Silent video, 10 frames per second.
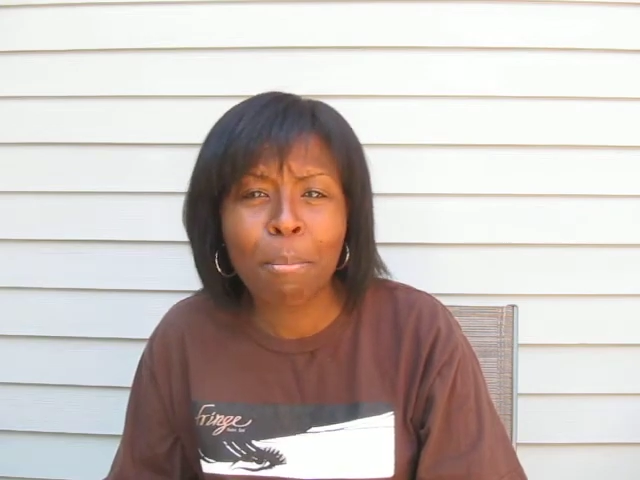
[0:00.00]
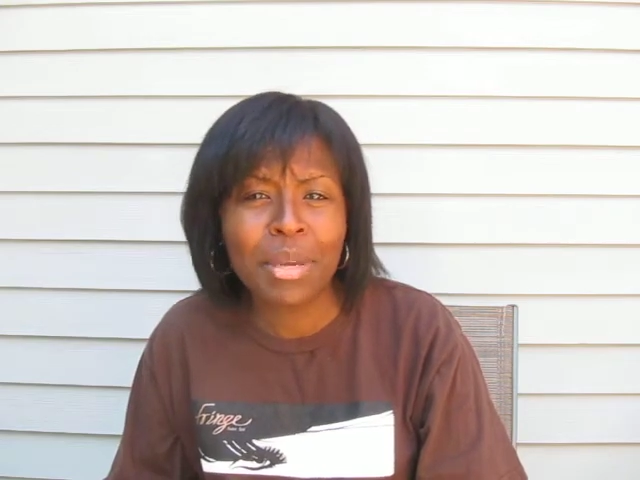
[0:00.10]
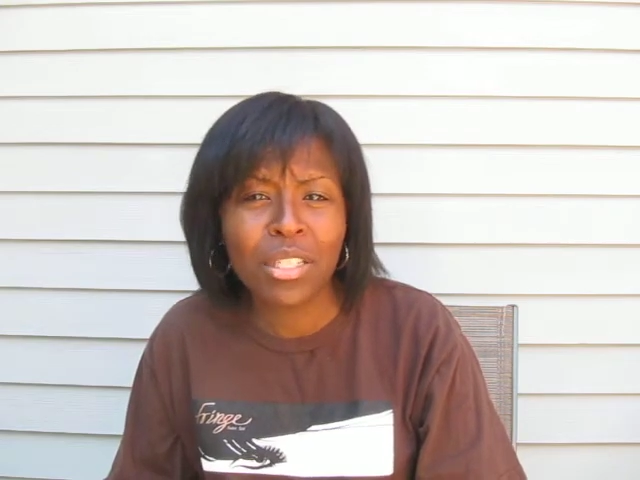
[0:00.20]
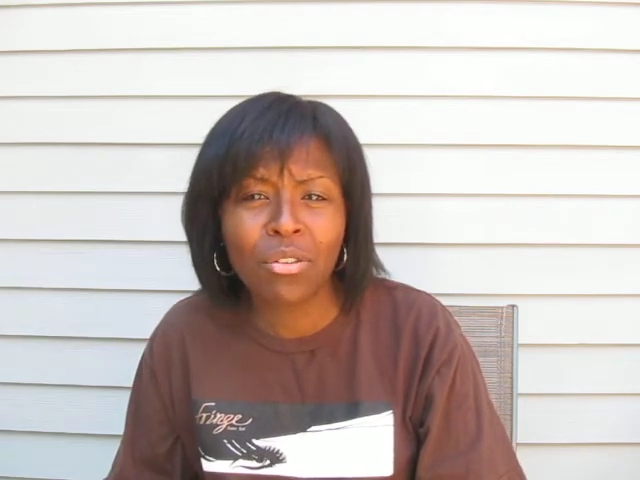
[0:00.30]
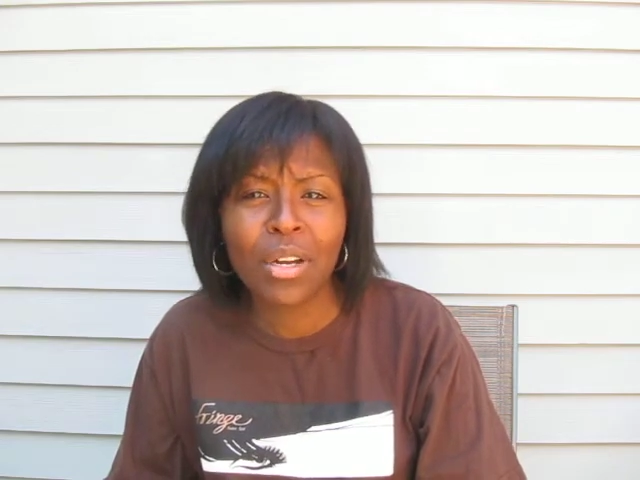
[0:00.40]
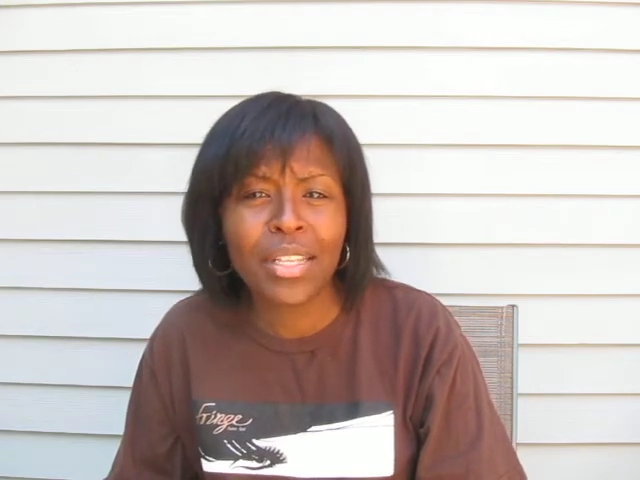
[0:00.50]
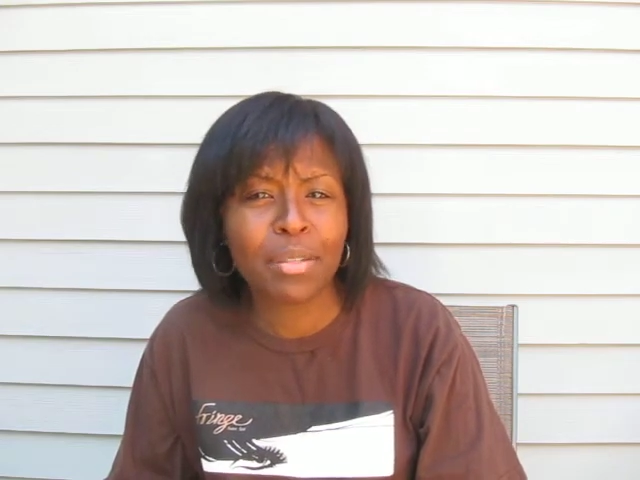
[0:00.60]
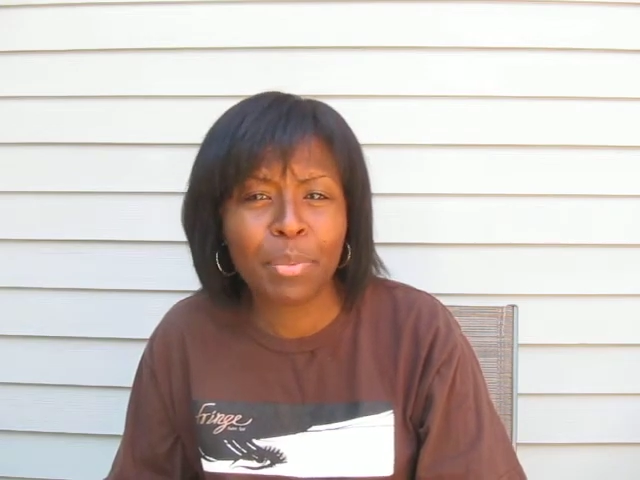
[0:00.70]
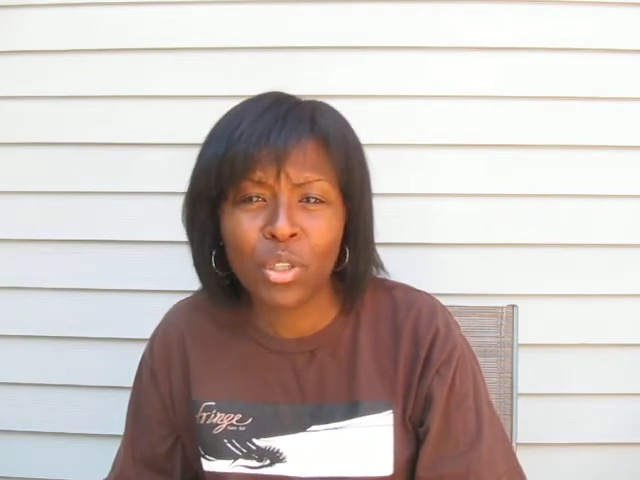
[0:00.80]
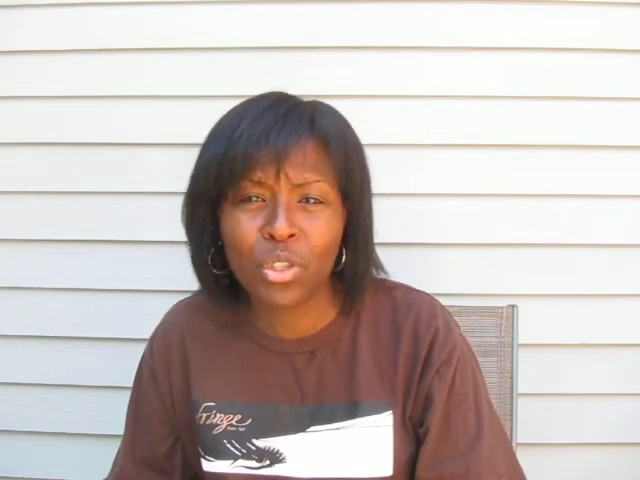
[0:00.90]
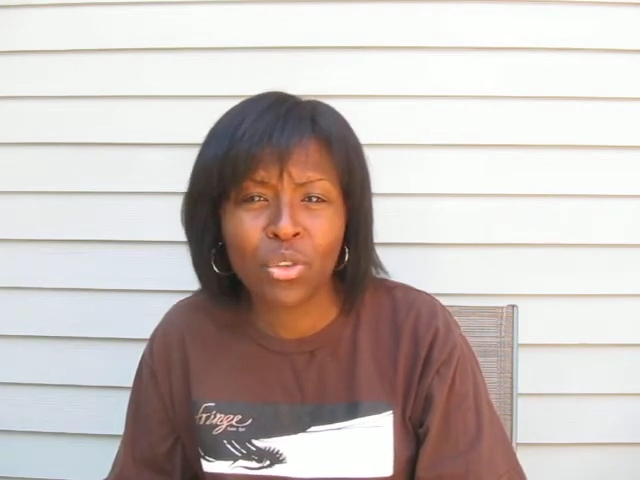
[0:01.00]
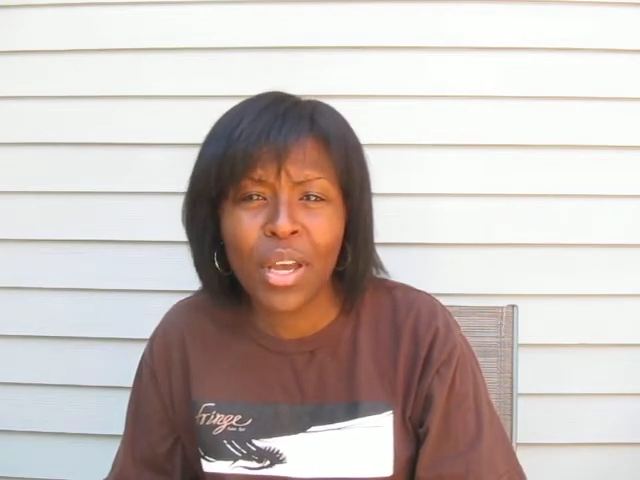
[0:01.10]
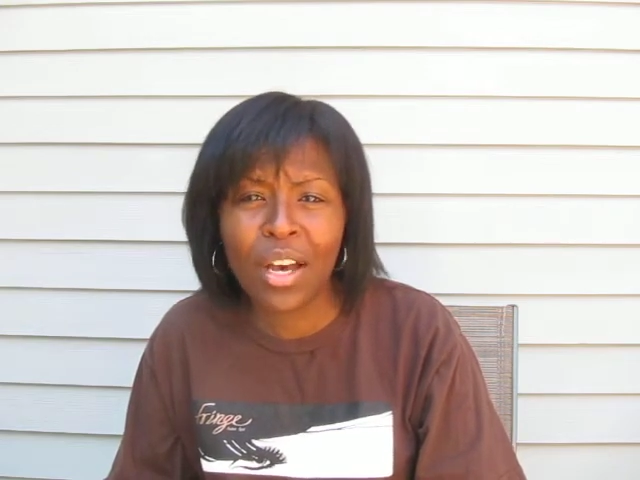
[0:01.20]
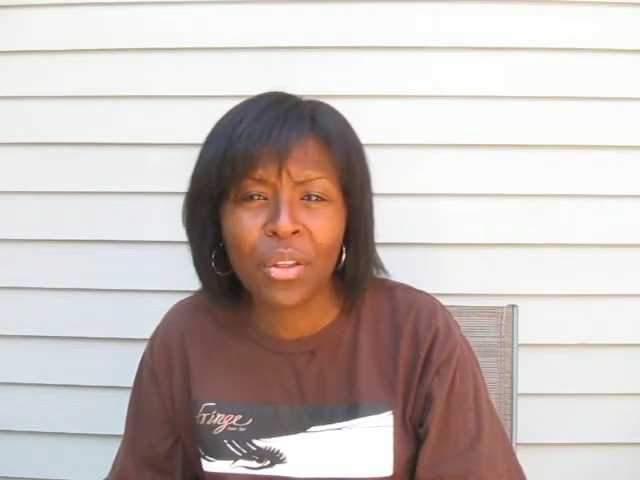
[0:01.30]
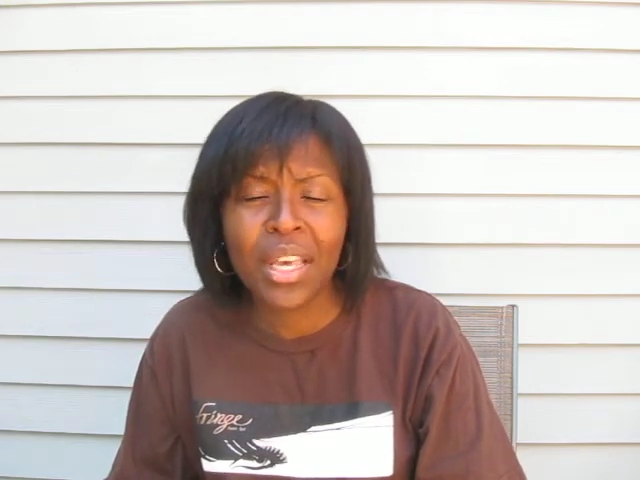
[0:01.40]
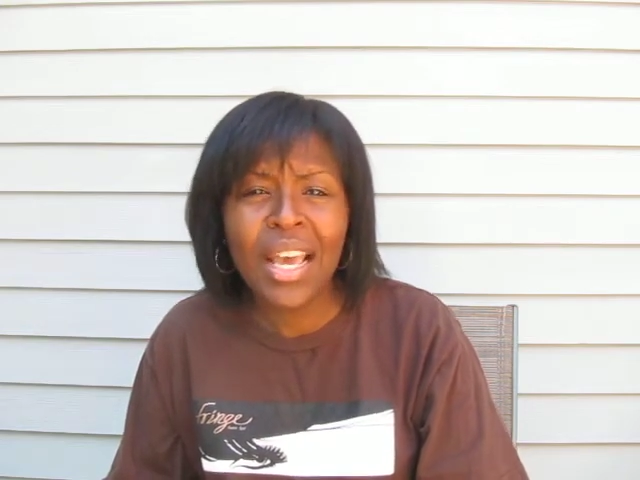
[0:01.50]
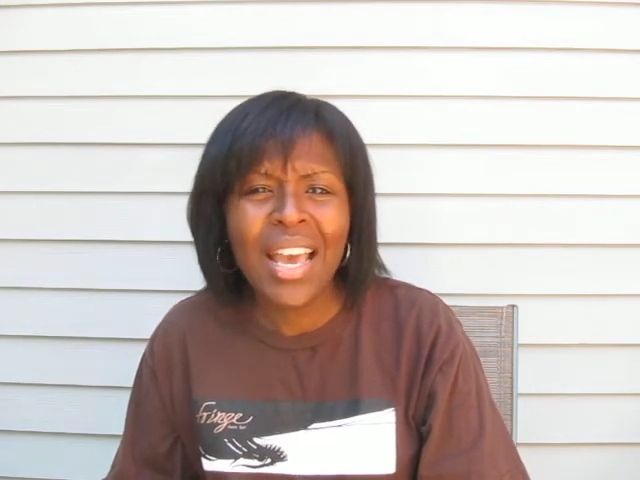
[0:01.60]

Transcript: mental, and spiritual health